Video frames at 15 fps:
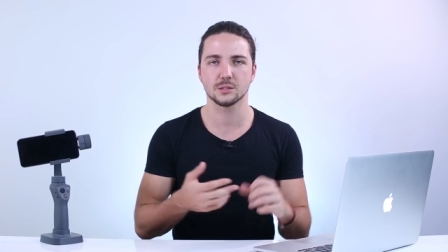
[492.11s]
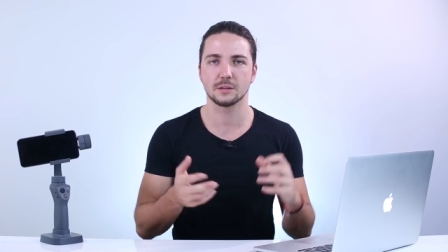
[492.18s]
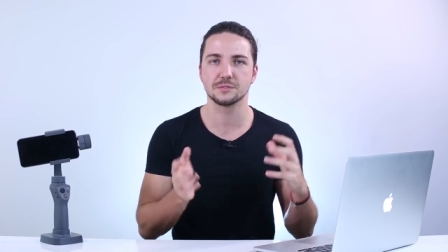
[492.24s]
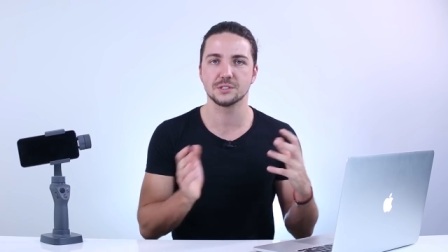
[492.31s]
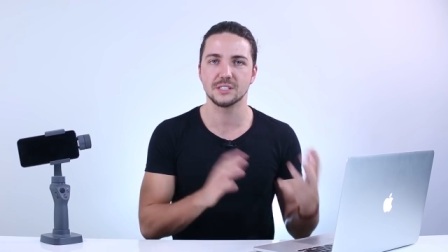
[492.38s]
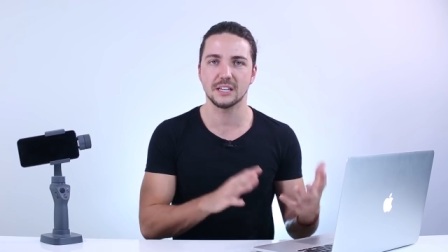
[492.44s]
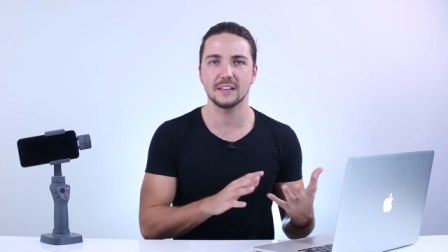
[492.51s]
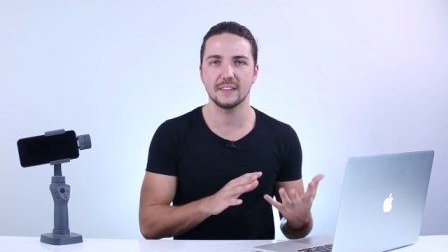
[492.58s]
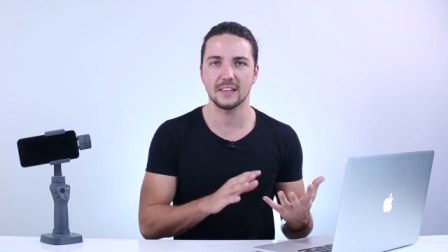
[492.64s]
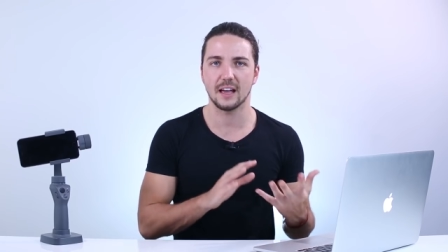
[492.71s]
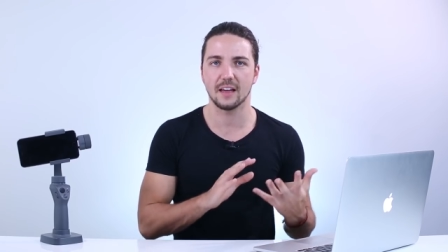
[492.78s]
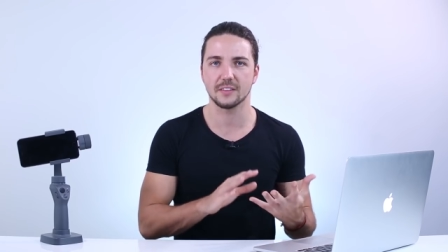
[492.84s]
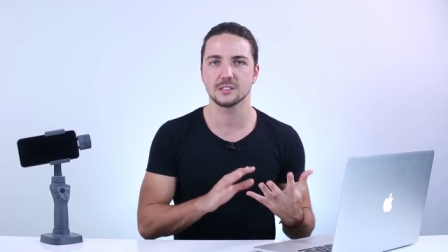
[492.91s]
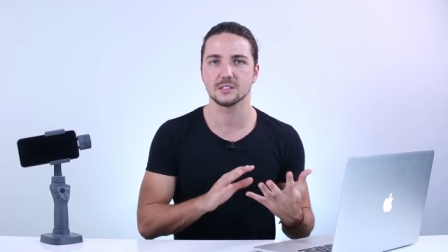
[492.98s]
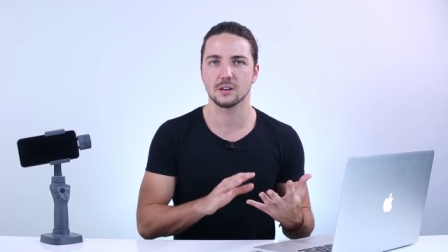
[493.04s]
So I've seen the
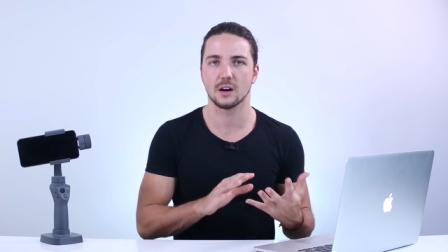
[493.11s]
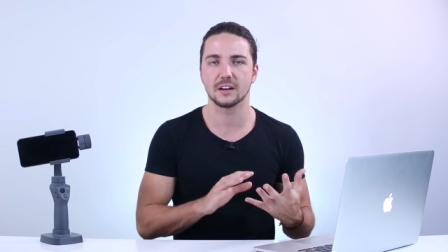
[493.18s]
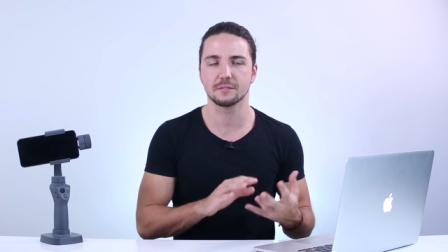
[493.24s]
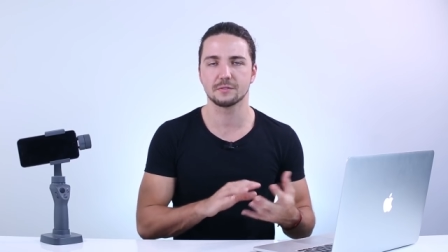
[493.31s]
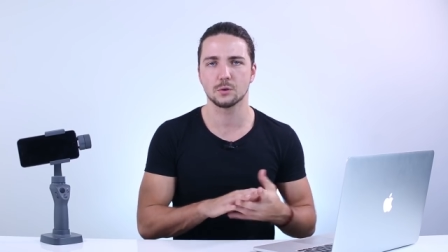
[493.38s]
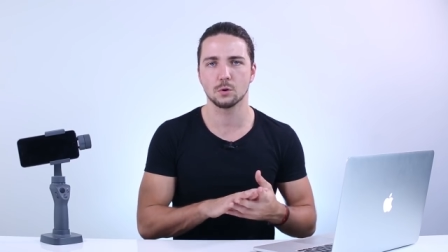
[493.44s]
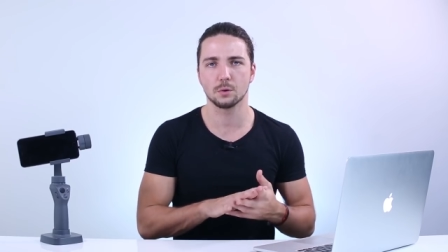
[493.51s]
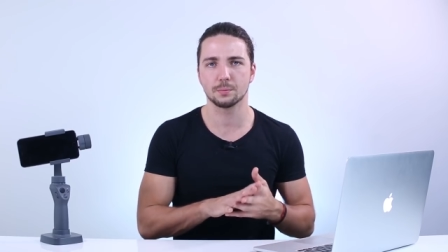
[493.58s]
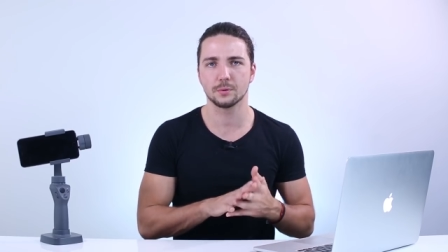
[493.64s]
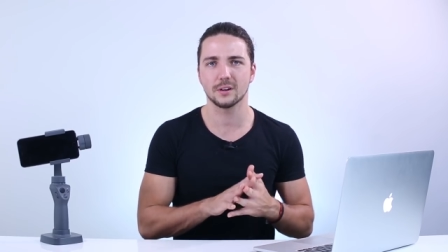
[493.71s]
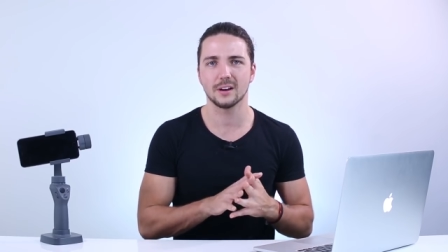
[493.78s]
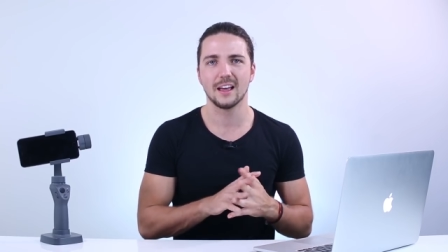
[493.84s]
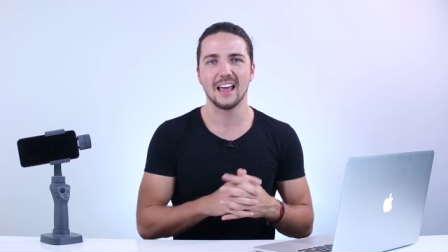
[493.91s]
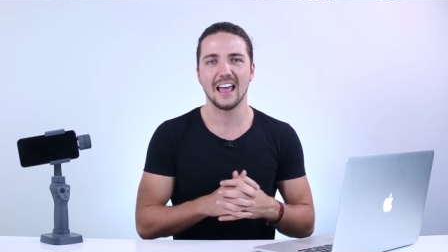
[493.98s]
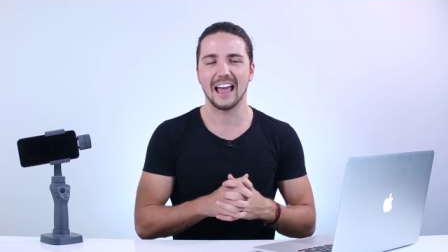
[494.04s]
other side of
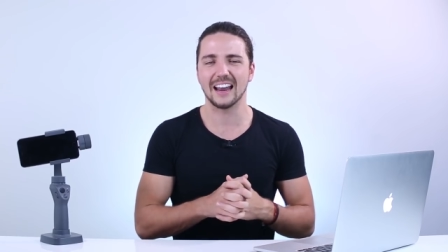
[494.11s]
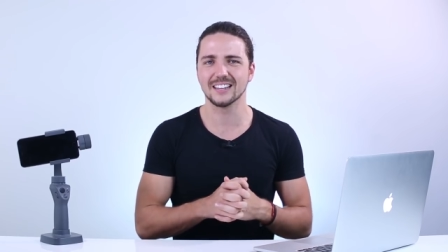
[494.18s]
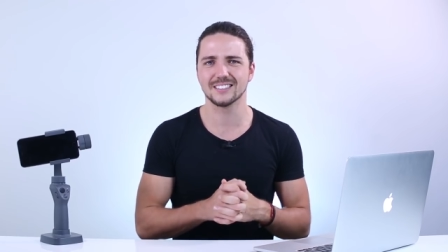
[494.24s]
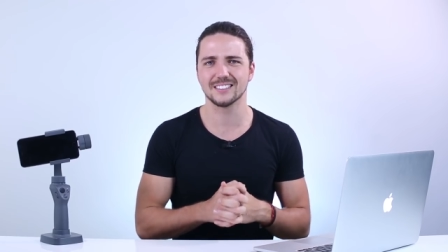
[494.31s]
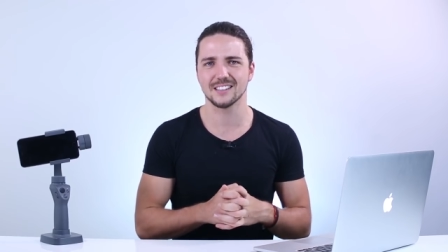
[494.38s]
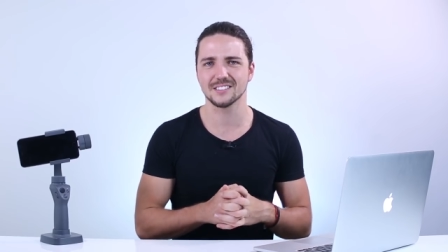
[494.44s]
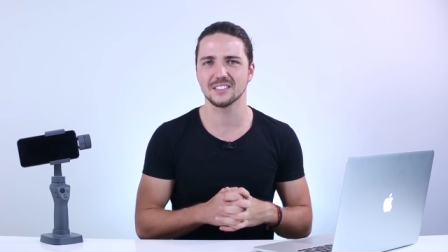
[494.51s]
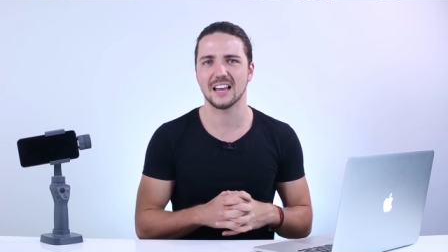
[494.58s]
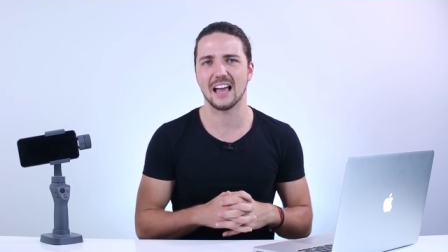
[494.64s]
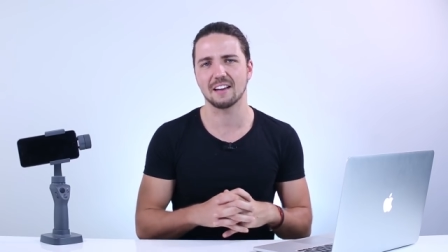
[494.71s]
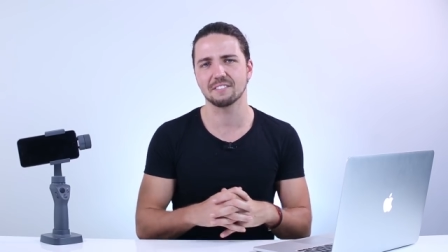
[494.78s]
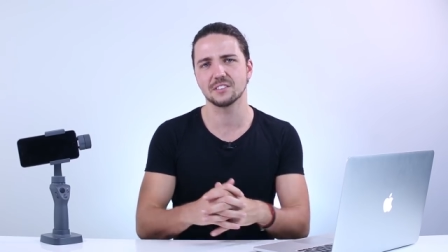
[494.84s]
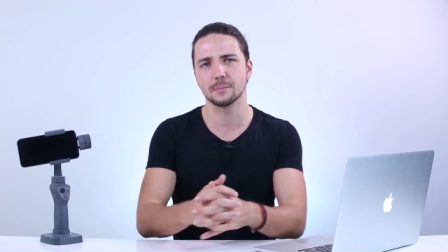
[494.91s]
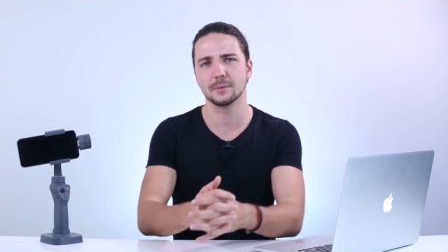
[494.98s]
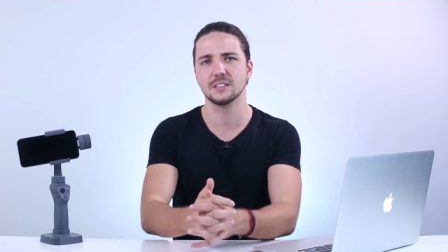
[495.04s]
corporate and it doesn't
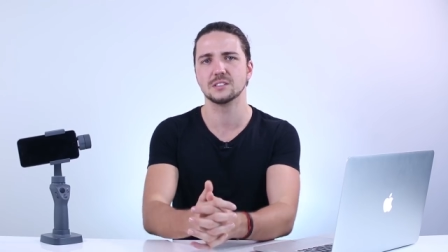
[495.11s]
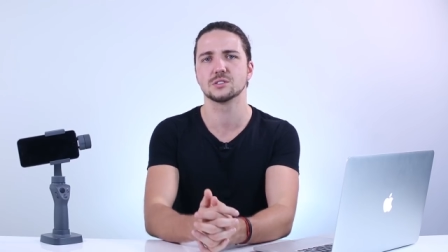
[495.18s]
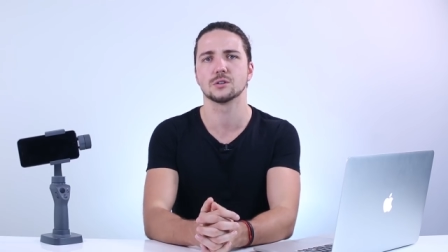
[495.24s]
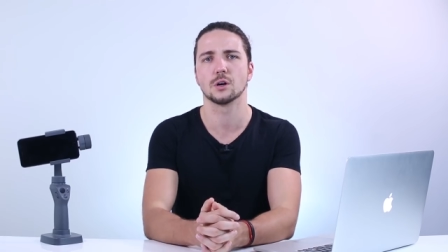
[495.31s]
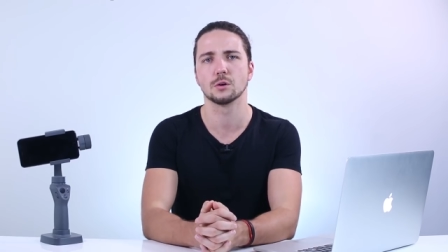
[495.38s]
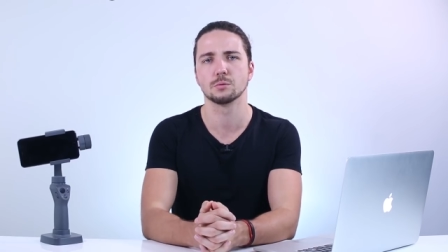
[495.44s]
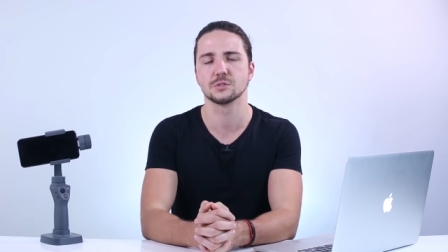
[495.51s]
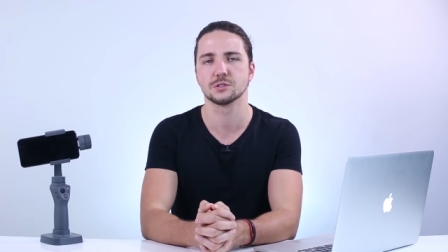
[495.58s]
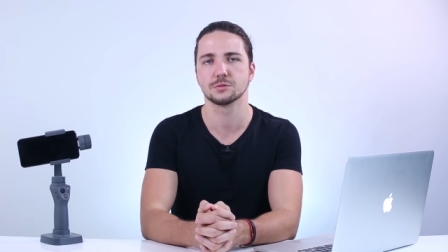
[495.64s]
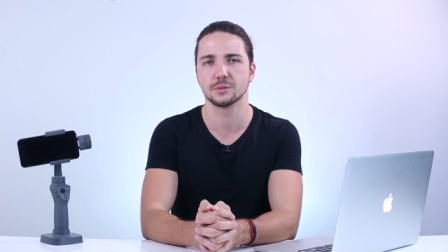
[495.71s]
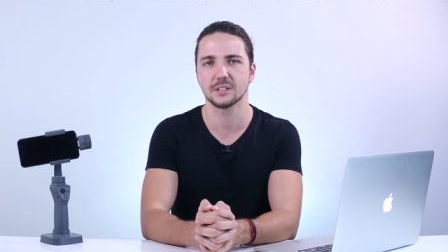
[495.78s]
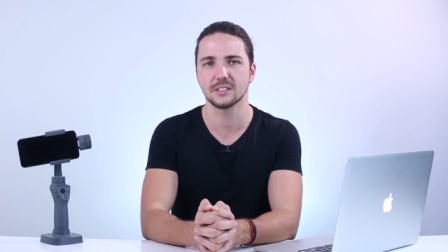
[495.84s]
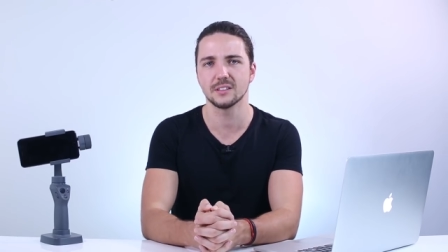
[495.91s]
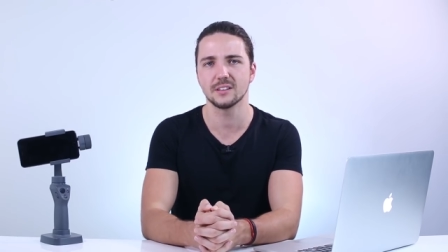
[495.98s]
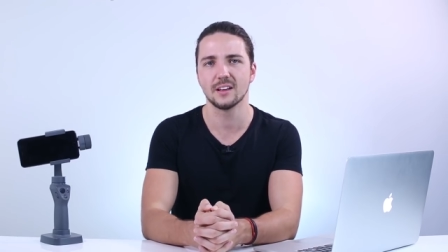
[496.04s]
have to be so
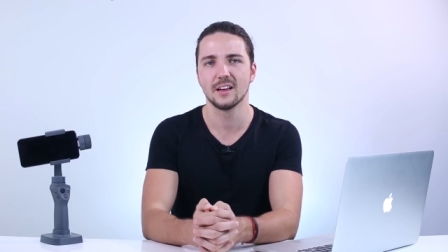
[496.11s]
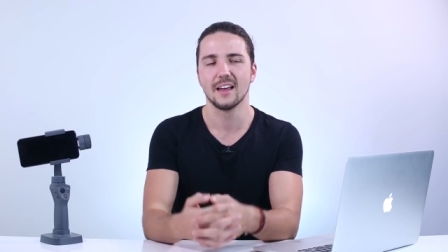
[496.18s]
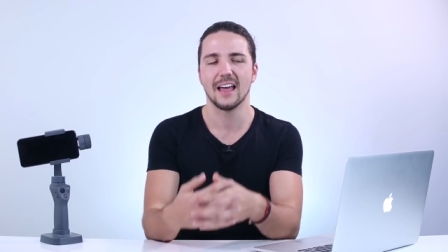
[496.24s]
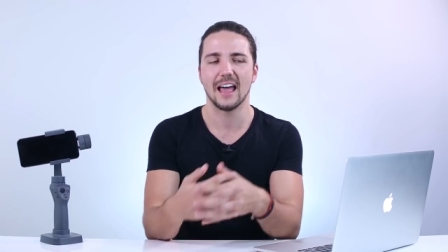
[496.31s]
restricted.